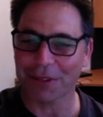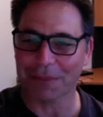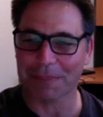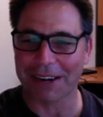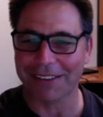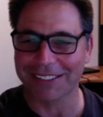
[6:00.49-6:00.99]
the
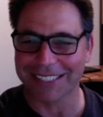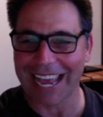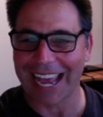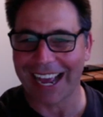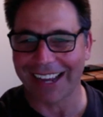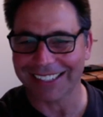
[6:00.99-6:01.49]
parents
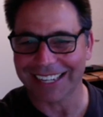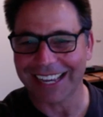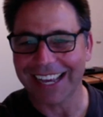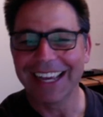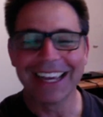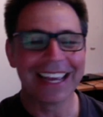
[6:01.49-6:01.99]
out,
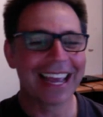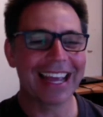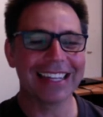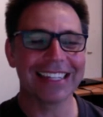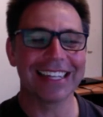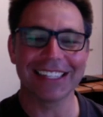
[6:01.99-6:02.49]

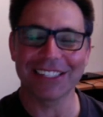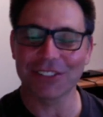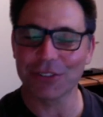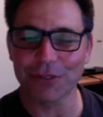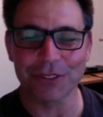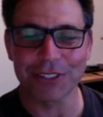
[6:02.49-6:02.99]
and then the
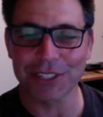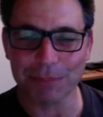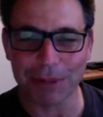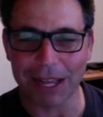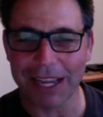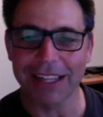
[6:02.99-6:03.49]
children just
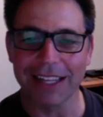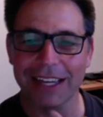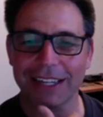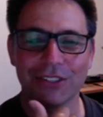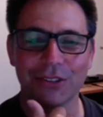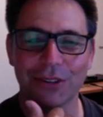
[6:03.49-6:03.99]
play and
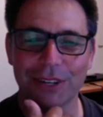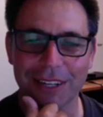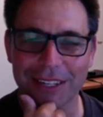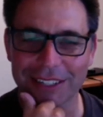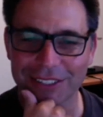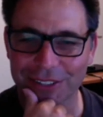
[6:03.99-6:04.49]
they
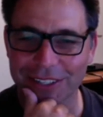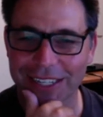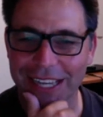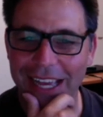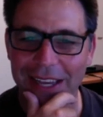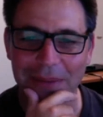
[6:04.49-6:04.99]
enjoy the
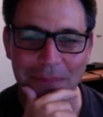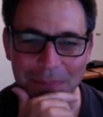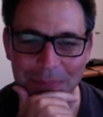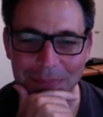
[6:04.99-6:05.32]
game.